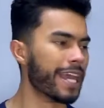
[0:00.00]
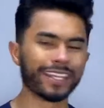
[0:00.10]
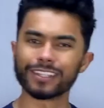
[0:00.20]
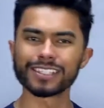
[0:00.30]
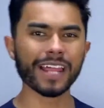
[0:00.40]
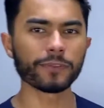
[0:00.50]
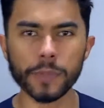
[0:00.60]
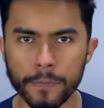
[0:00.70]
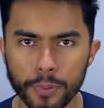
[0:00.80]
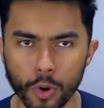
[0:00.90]
It doesn't have to
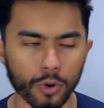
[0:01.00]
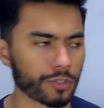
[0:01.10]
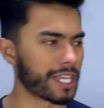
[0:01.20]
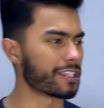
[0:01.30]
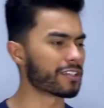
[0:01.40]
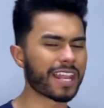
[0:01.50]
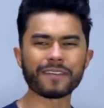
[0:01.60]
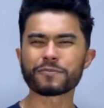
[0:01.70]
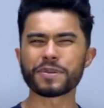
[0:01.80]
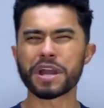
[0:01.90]
be bold, it doesn't
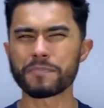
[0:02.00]
have to be